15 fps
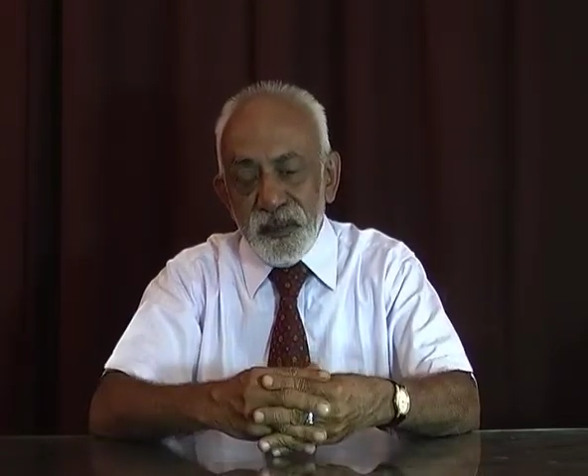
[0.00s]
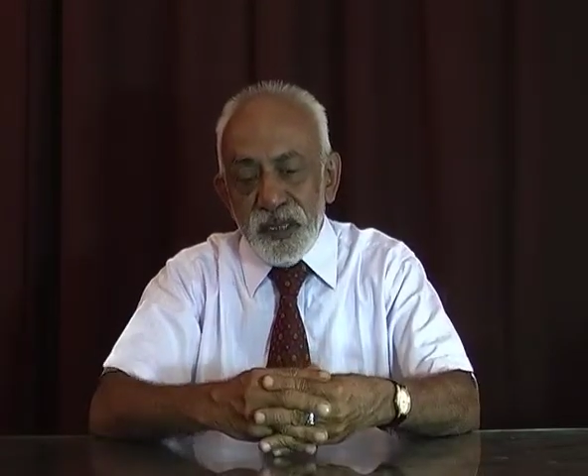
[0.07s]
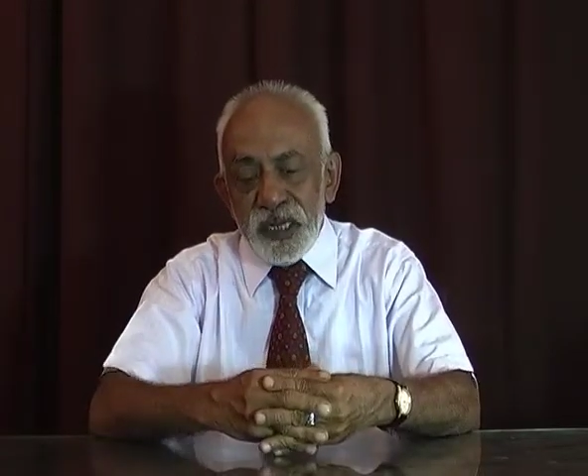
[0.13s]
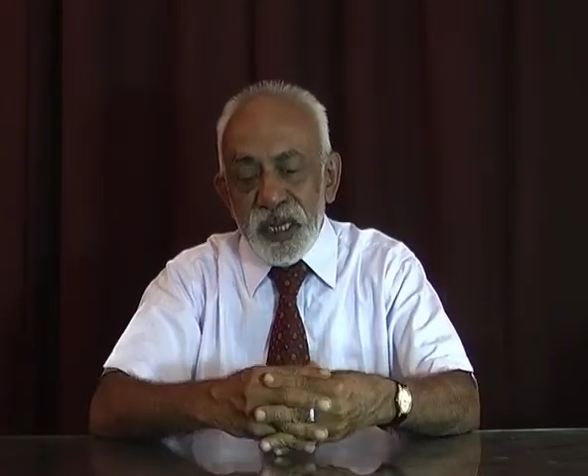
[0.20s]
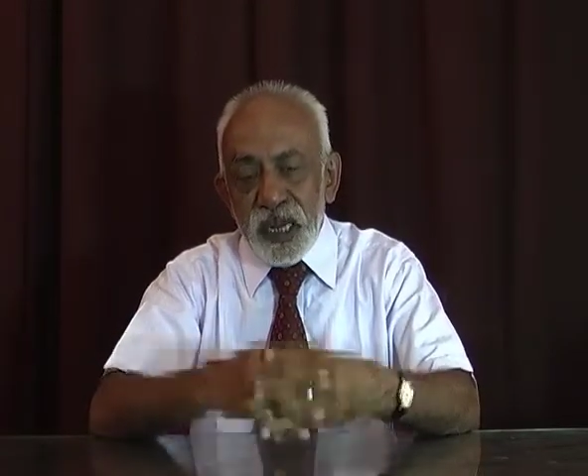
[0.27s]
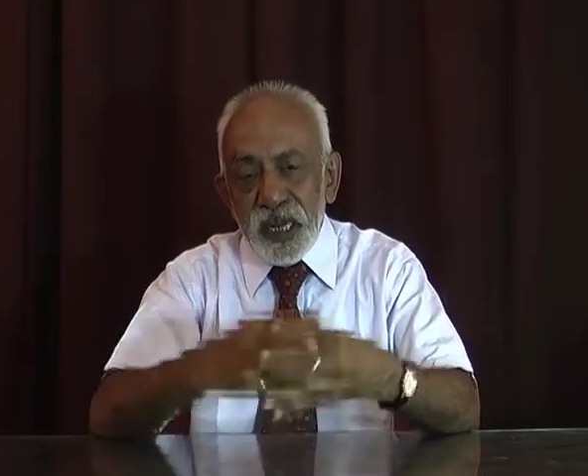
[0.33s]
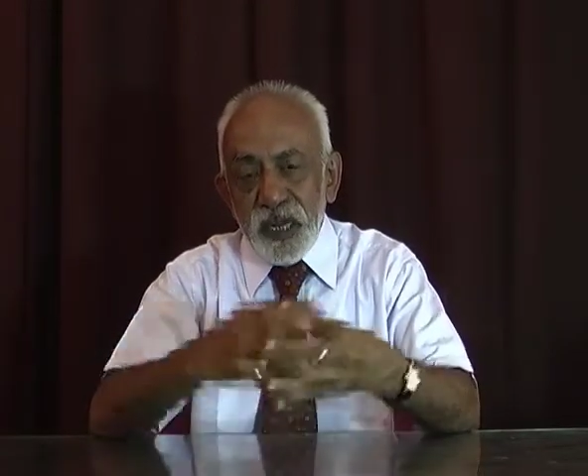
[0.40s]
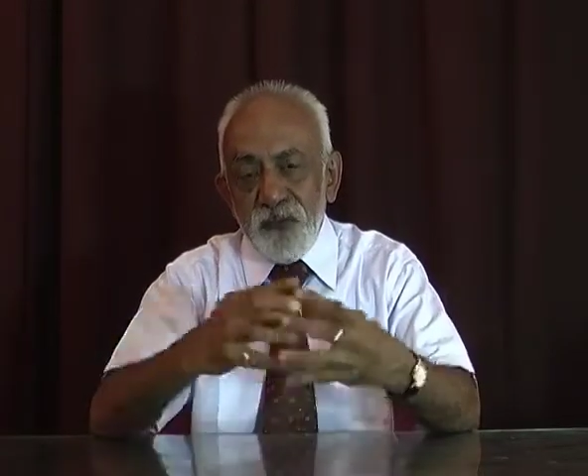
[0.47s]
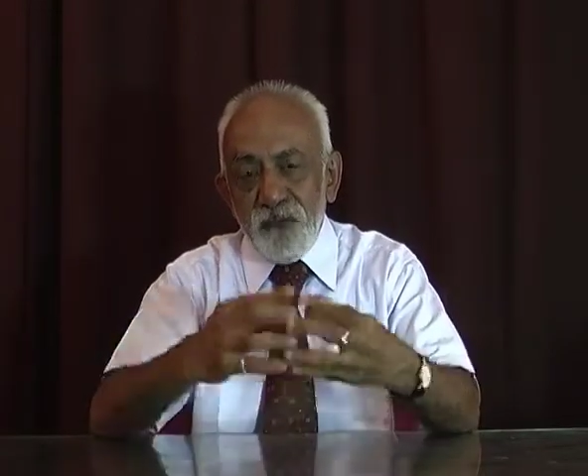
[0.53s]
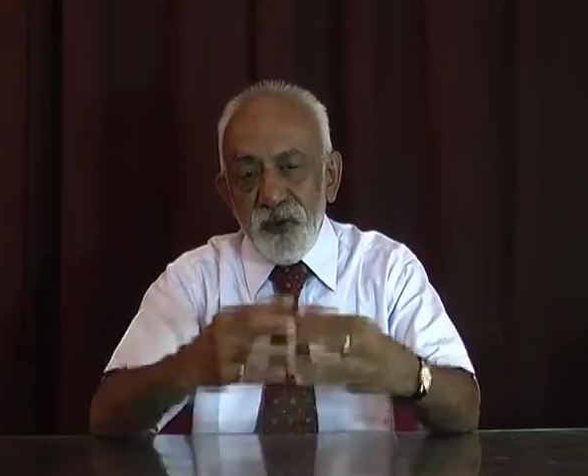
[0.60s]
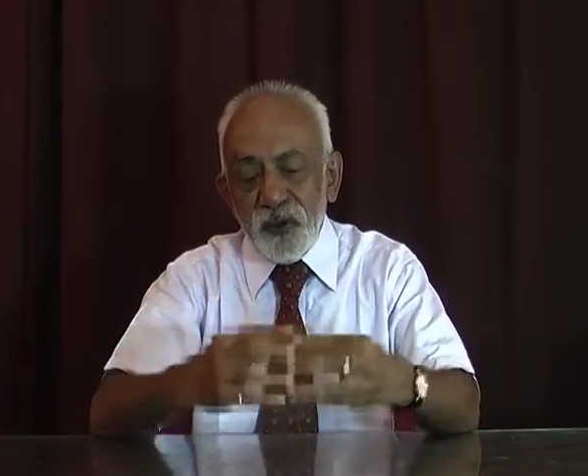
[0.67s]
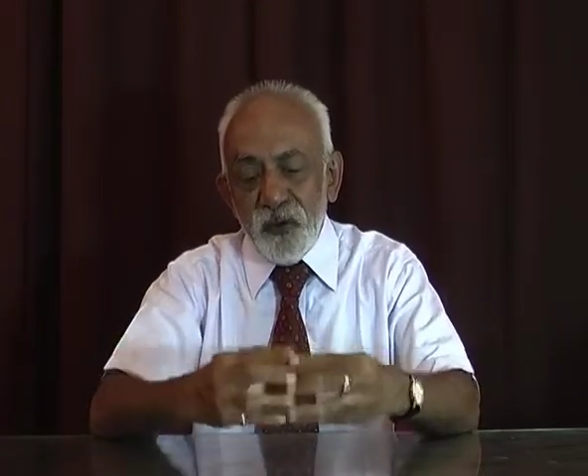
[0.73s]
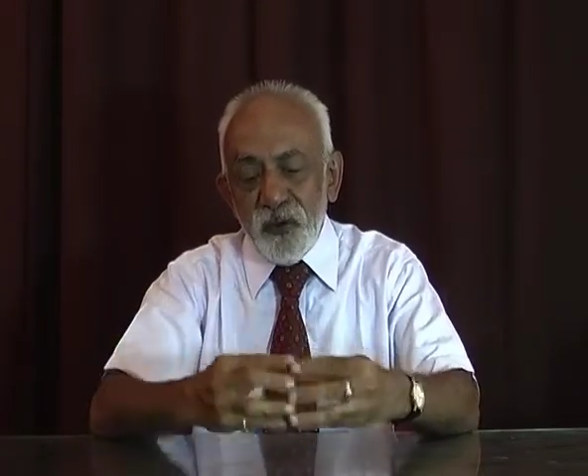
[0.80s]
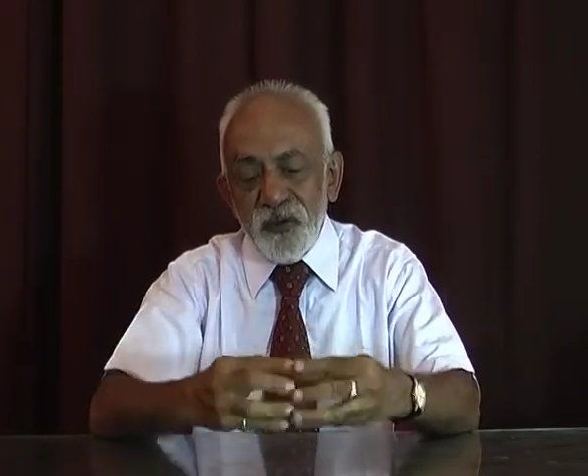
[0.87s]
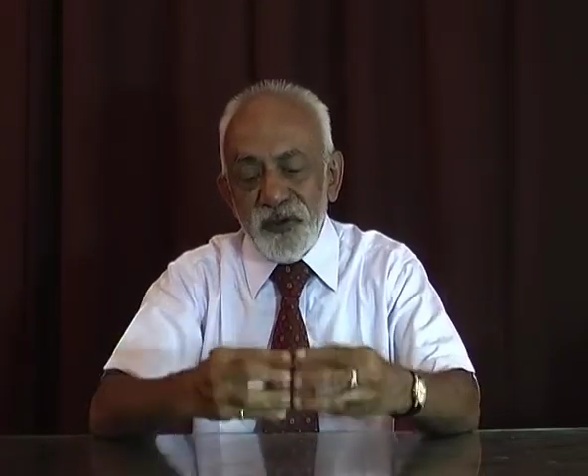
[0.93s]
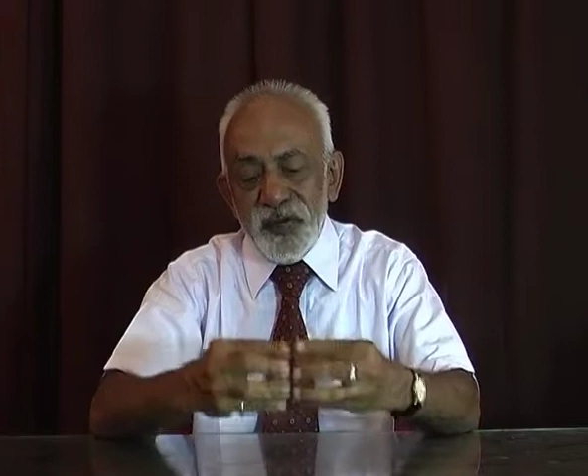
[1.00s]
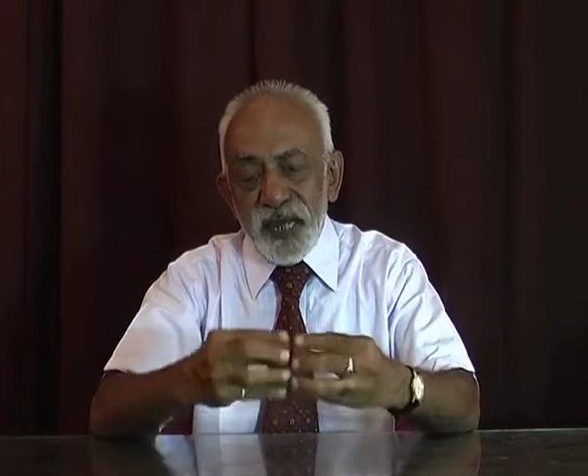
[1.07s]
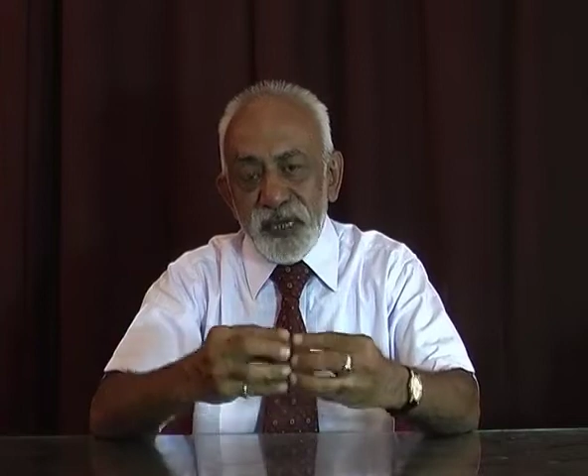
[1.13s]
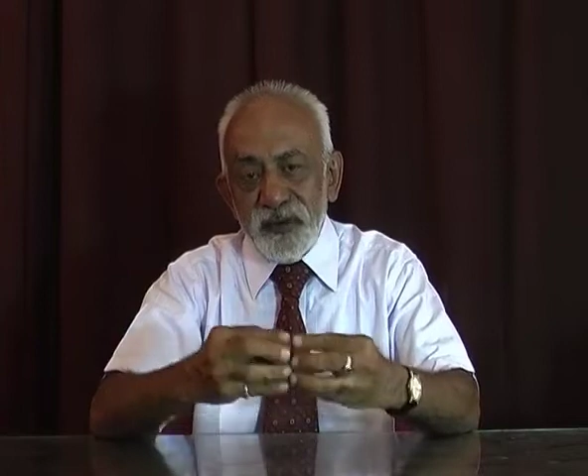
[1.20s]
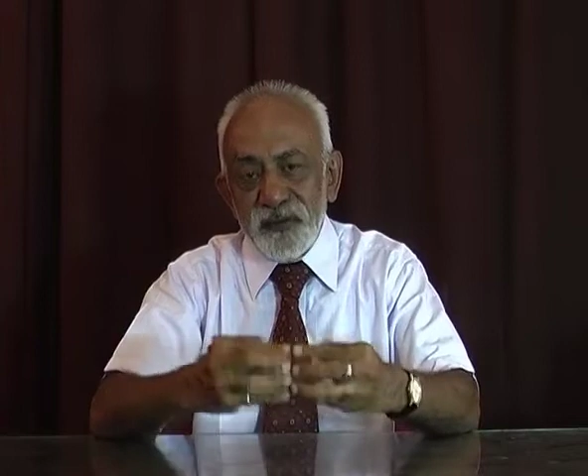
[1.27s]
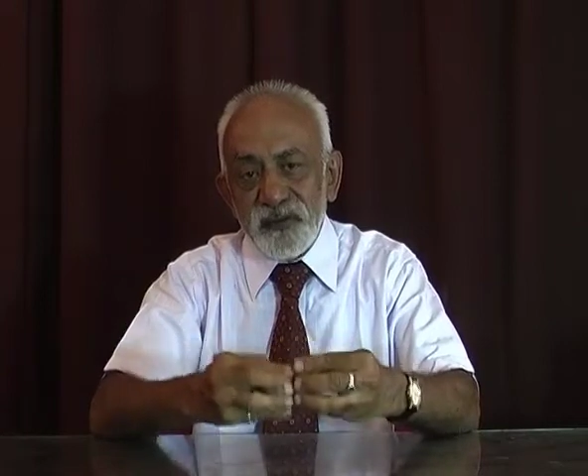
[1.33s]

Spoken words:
Now, if a contract